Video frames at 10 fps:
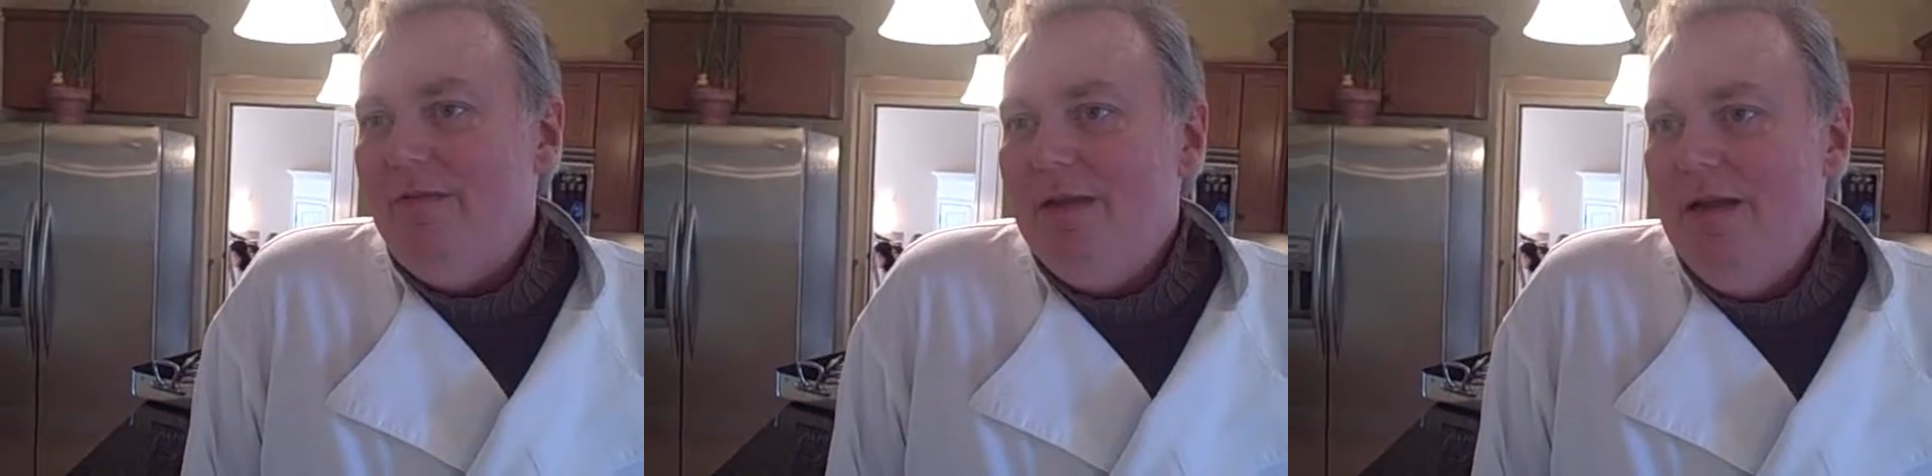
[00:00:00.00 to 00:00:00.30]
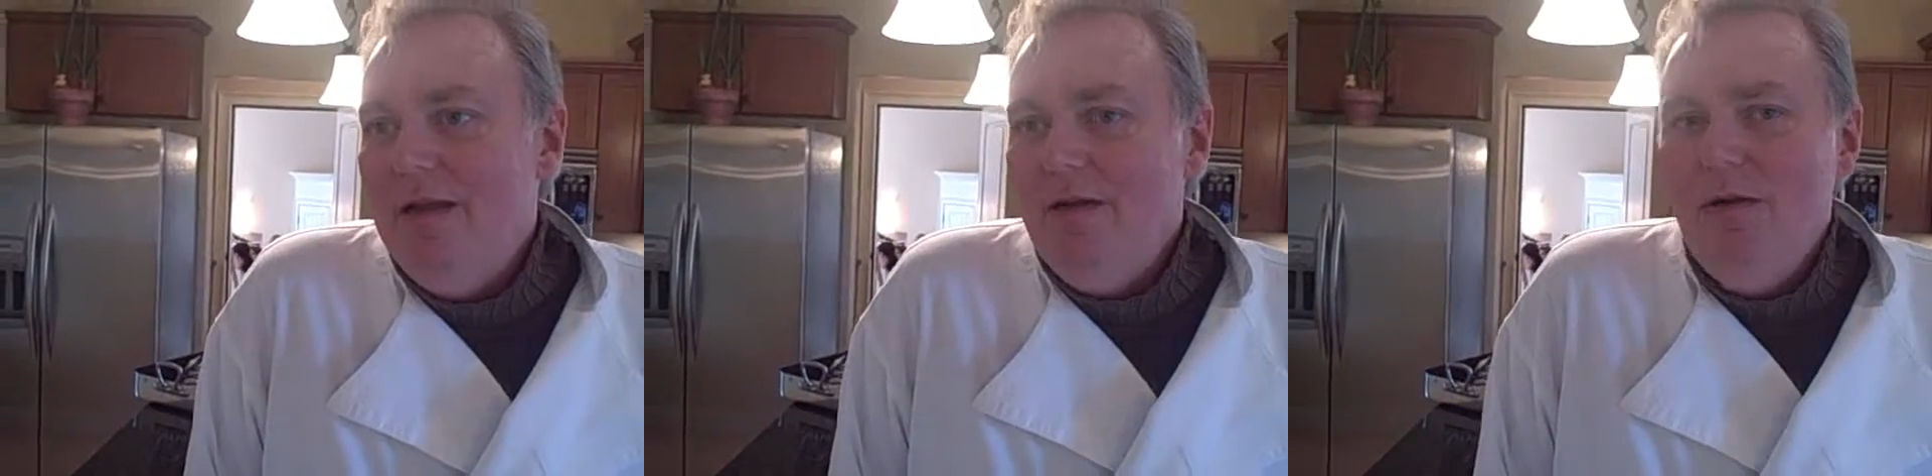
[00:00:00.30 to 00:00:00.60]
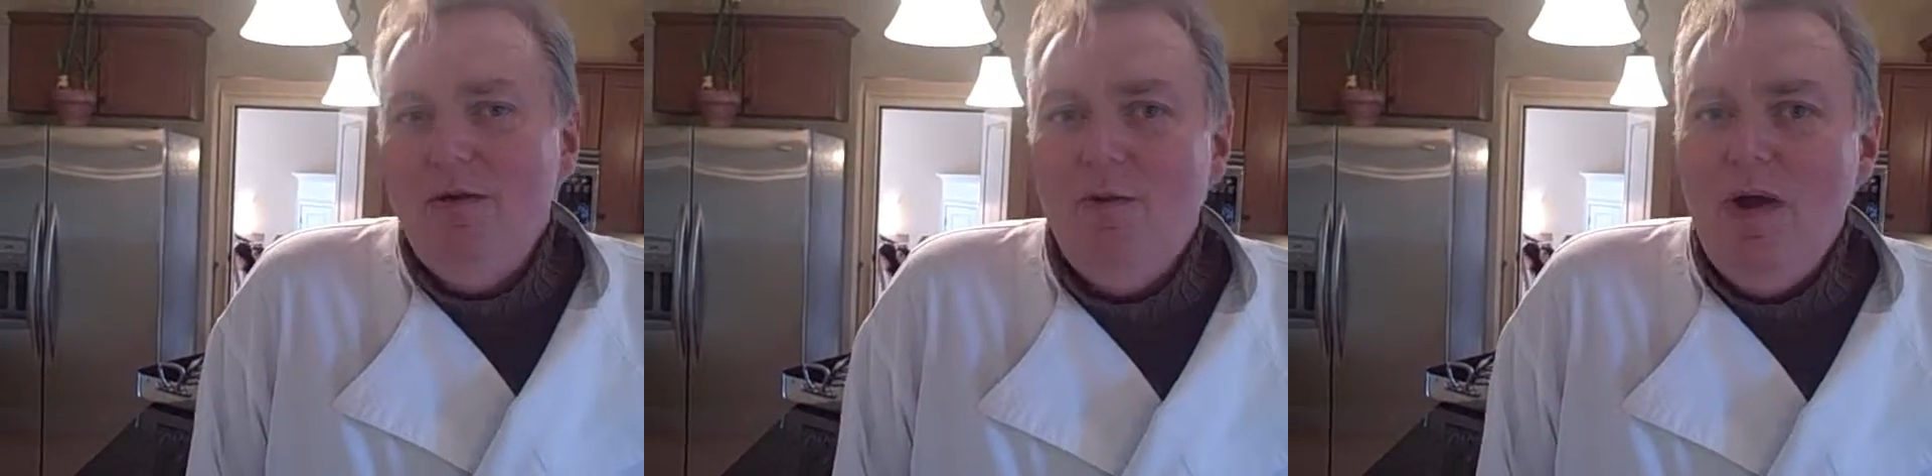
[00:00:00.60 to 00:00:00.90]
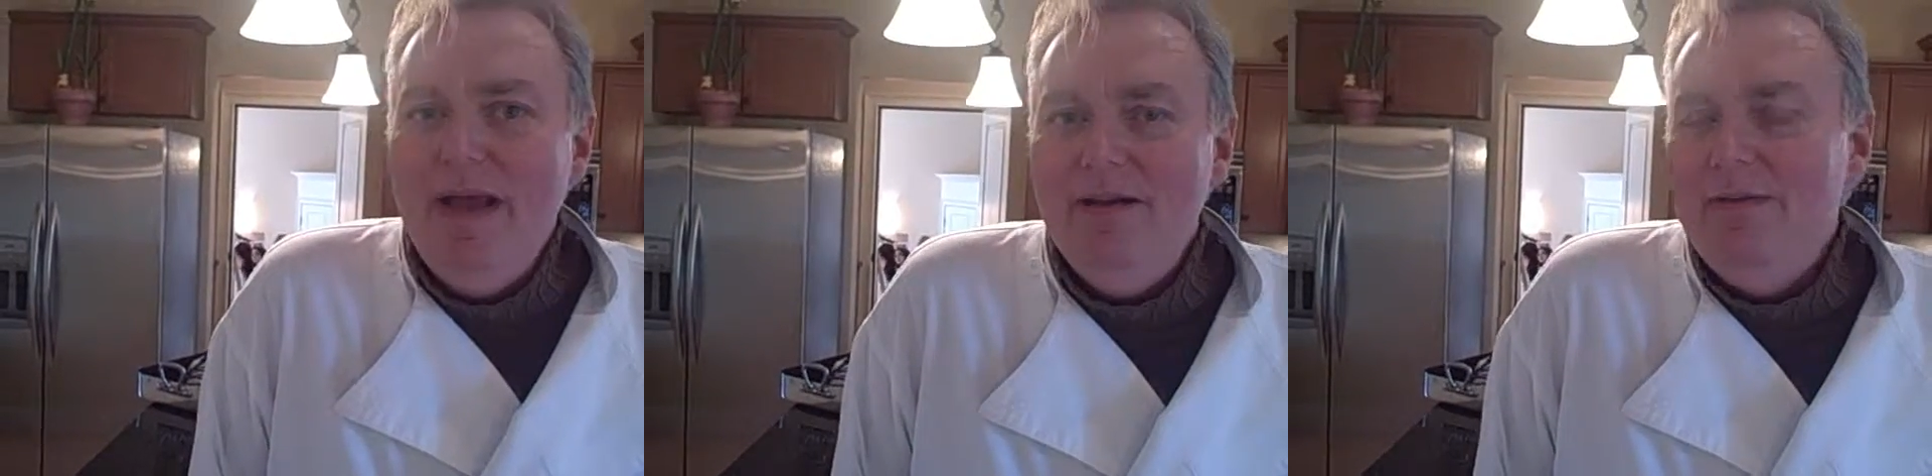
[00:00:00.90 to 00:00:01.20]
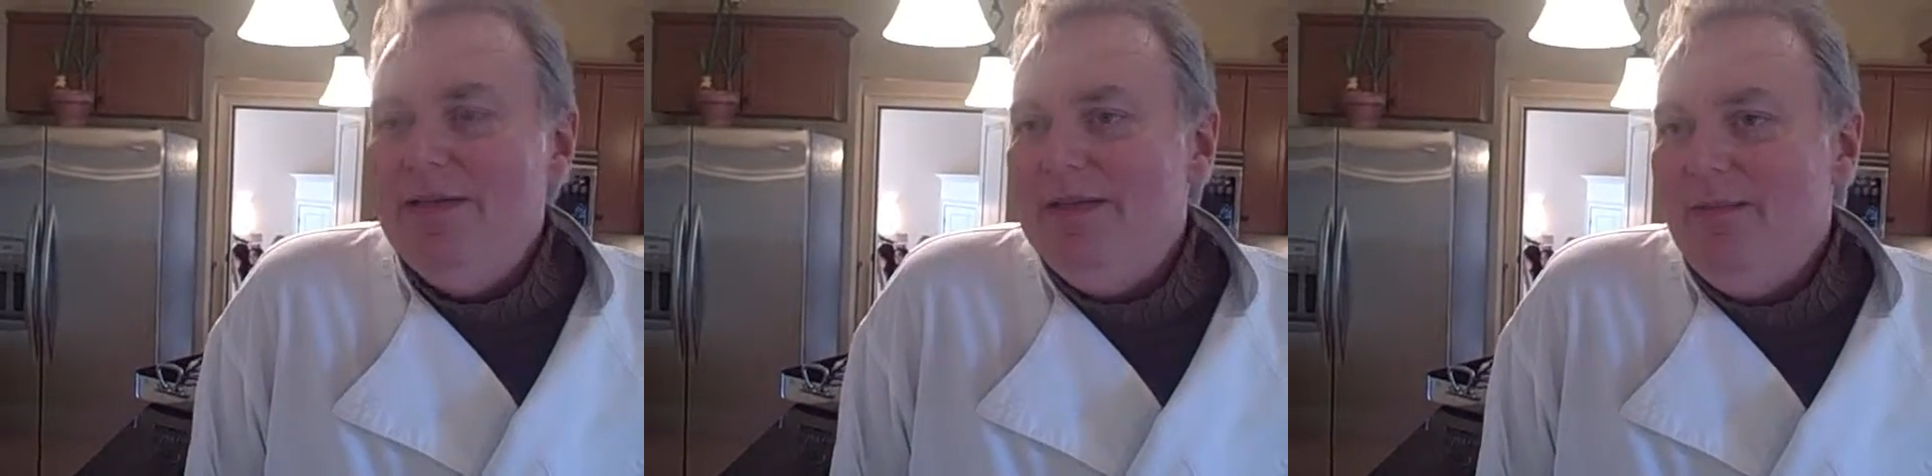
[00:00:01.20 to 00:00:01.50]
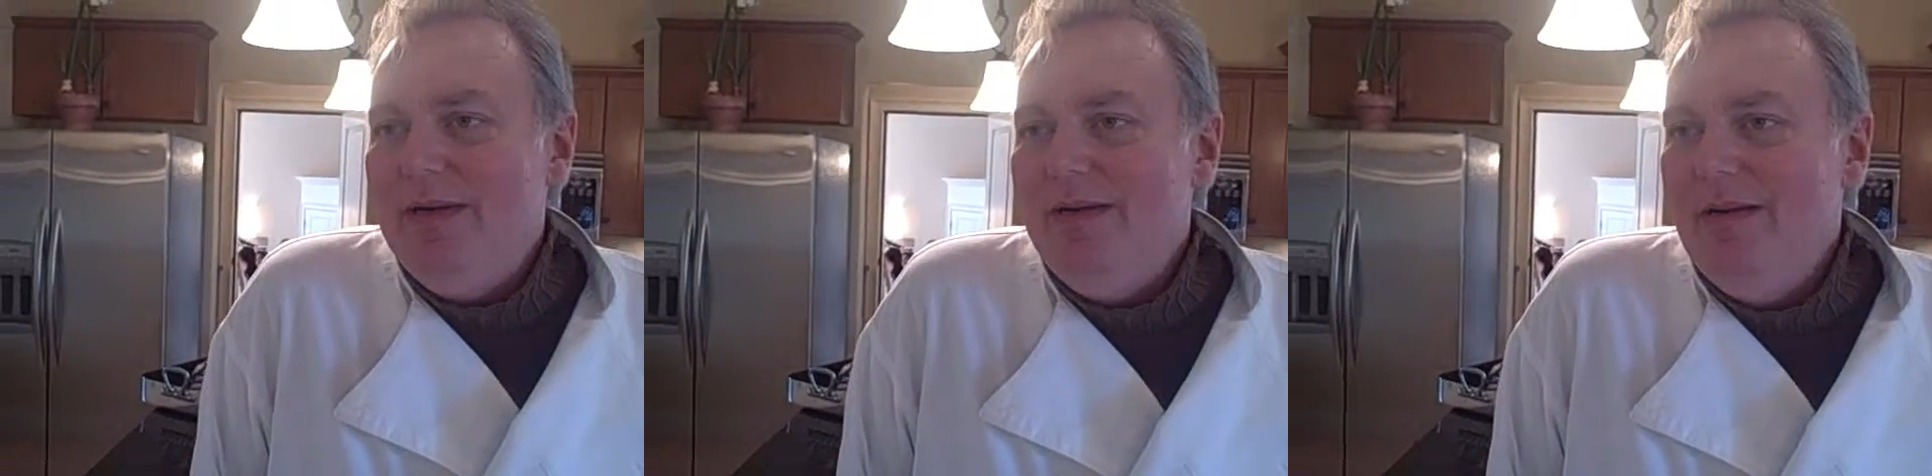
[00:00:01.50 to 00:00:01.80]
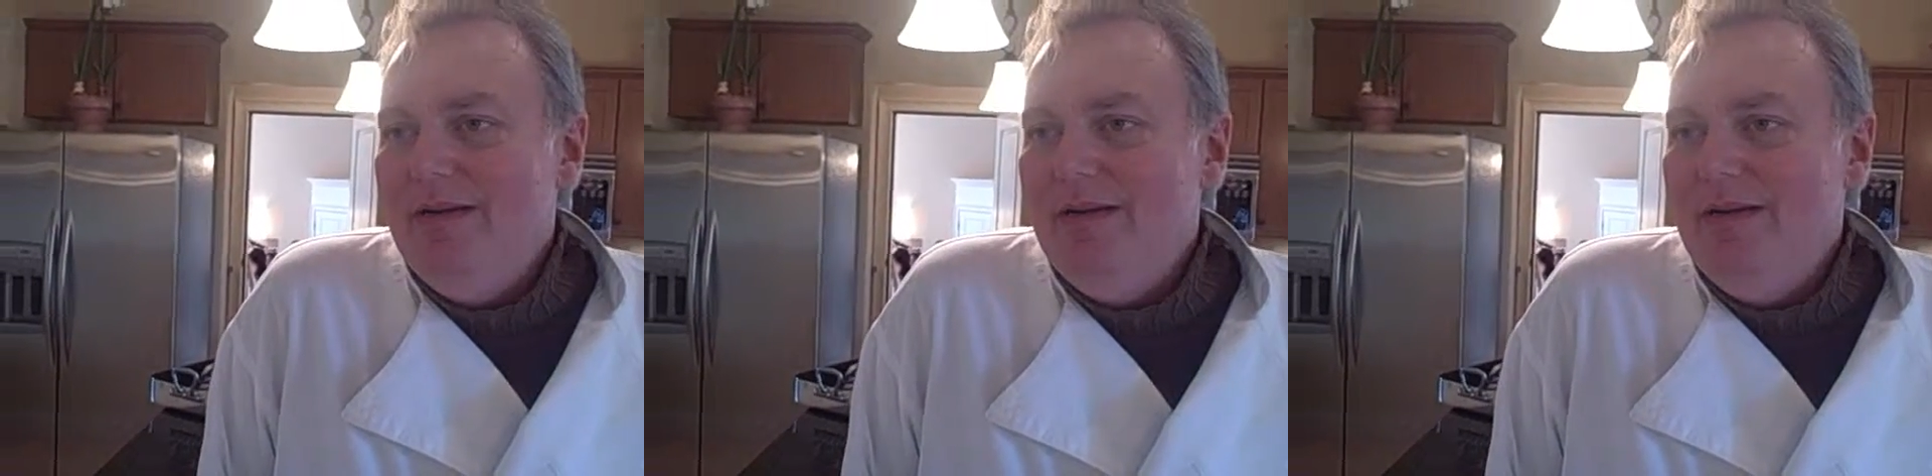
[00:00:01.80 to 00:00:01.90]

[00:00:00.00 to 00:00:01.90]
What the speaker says: and we go to wineries and we